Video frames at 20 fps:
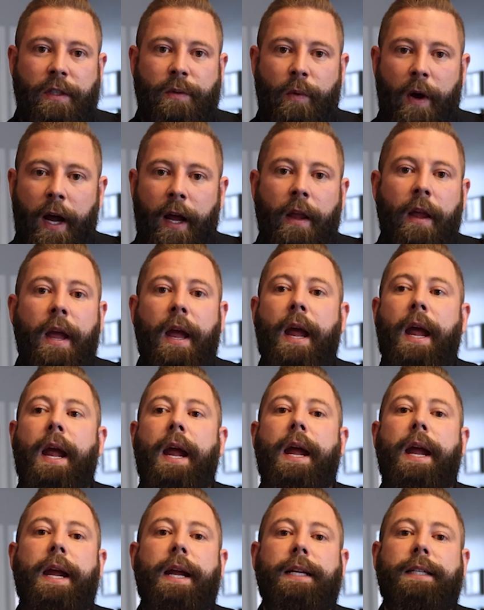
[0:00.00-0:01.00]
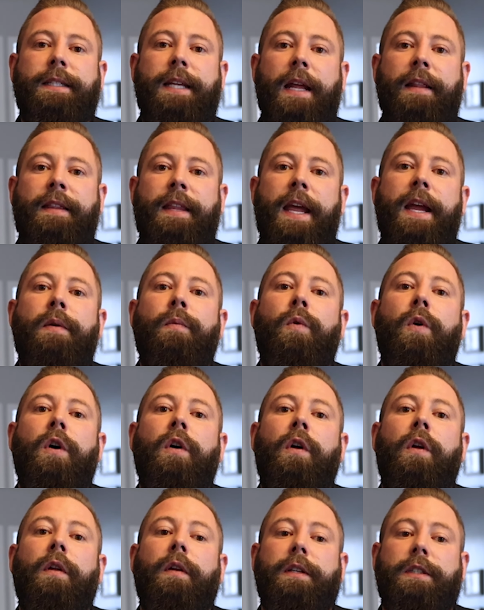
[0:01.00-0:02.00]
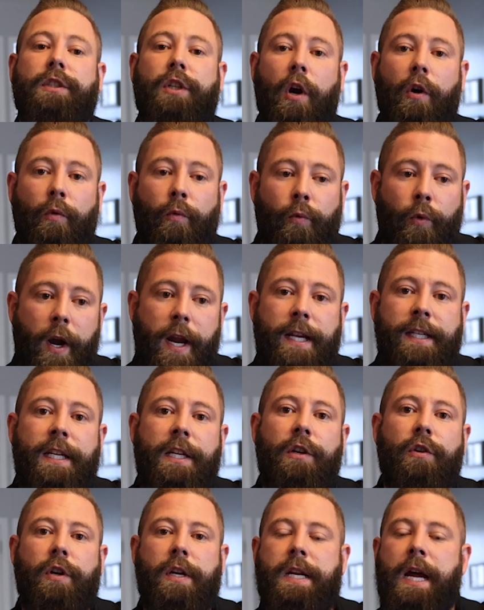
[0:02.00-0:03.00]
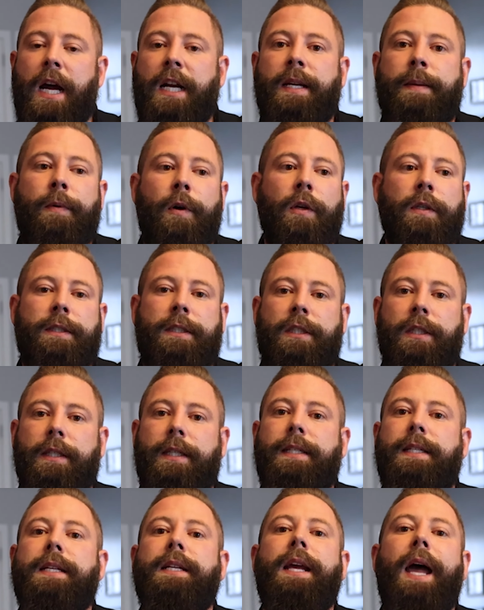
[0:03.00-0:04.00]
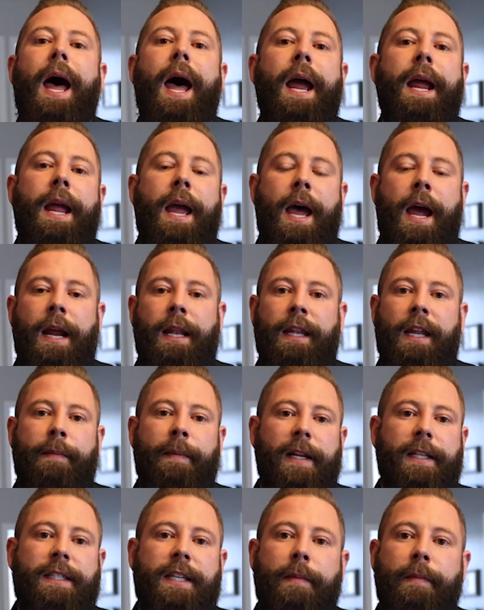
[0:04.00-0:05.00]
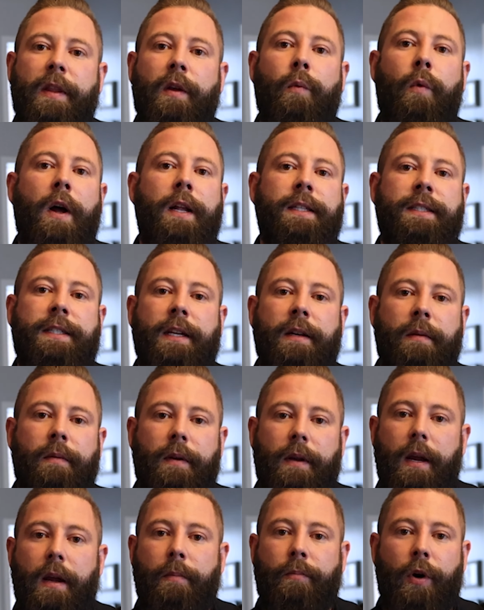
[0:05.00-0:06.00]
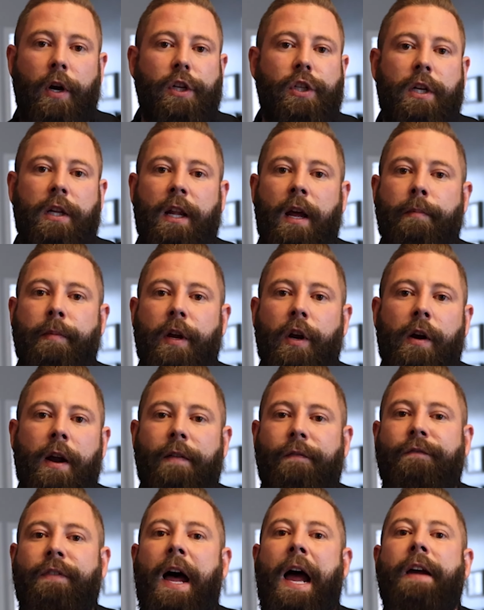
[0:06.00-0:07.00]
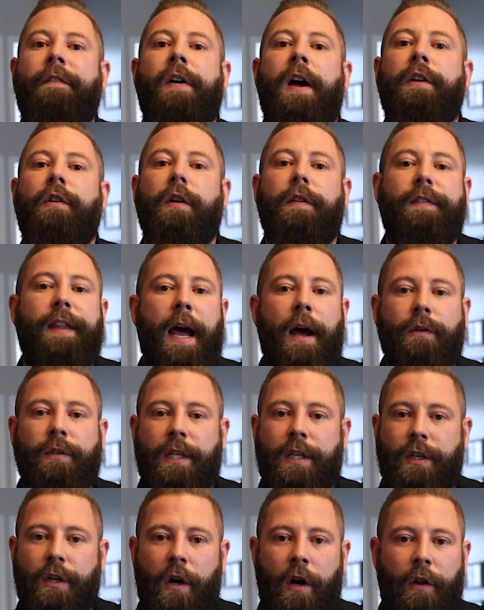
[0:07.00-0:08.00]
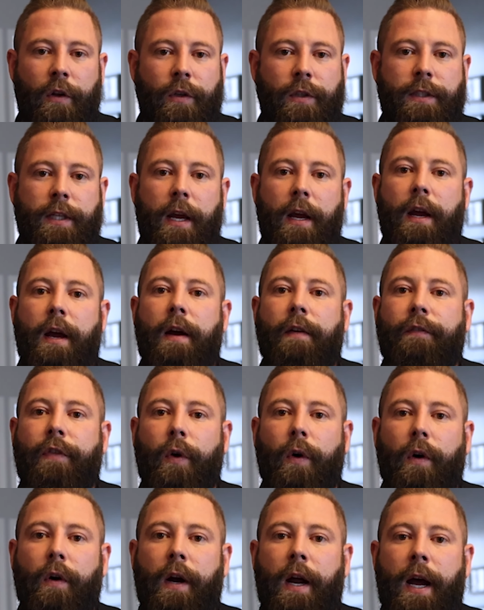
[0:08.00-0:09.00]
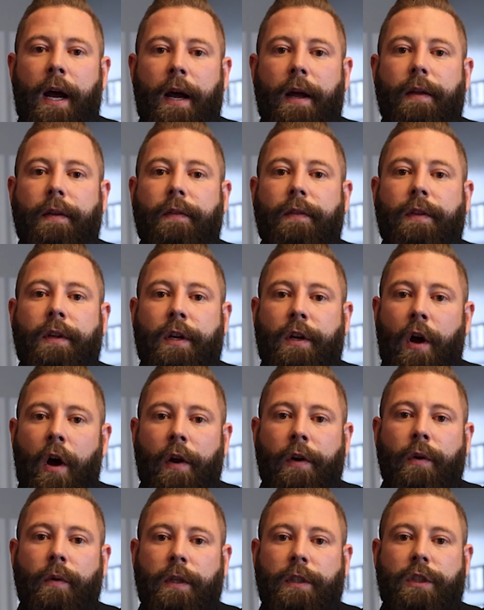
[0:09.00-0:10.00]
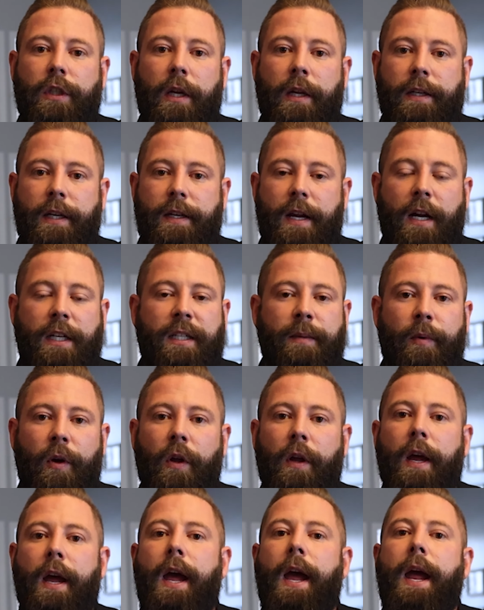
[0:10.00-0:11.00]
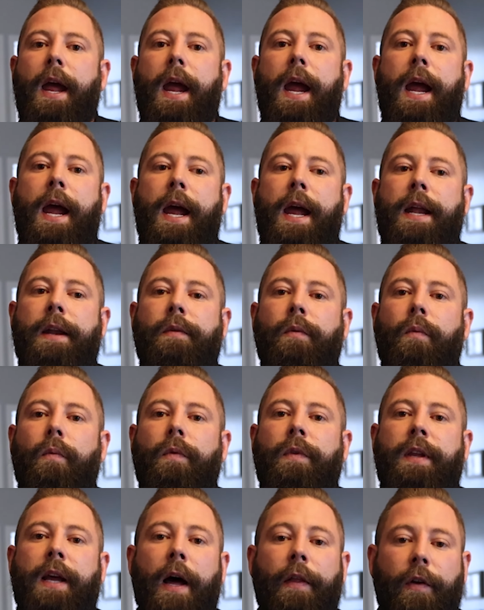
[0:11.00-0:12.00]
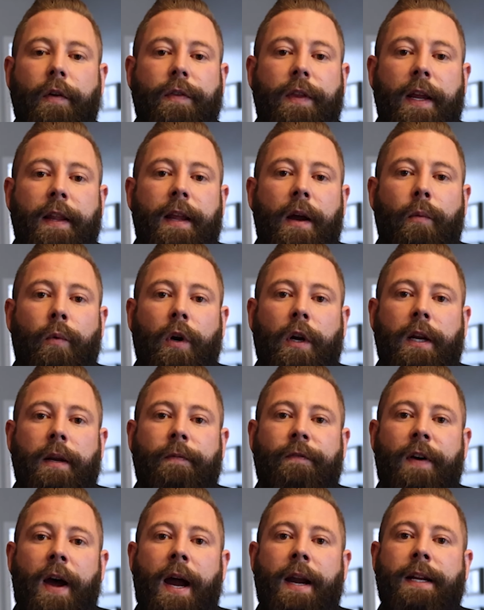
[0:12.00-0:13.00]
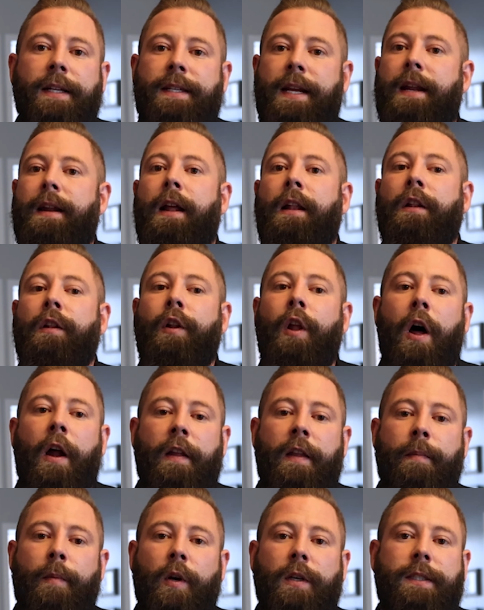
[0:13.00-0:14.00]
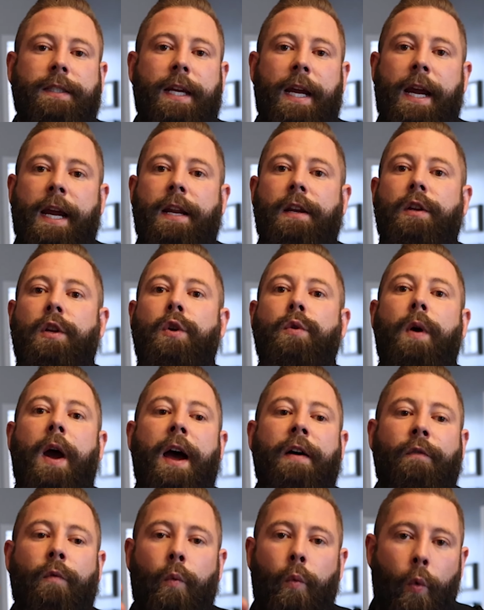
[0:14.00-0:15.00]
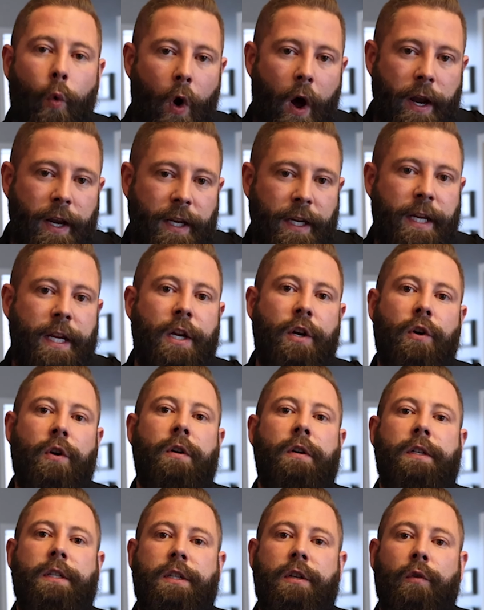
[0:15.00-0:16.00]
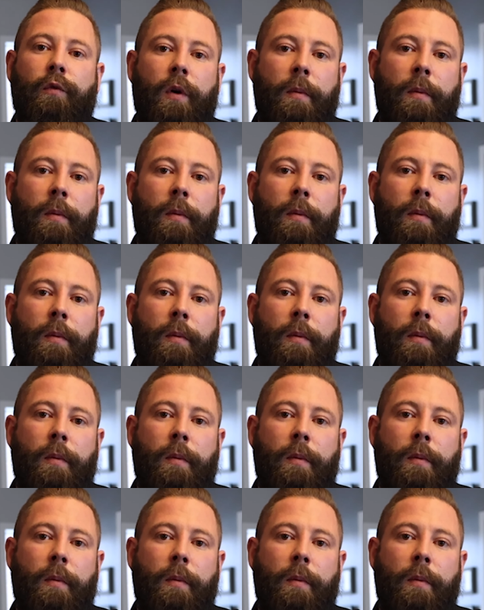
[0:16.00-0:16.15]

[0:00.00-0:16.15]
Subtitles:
as well, is that they will start raising your deductibles to sky-high limits. Some of the ones in British Columbia are at $500,000 for the condo deductible. And the other thing that we're going to find is that a lot of them are saying you have 1 year to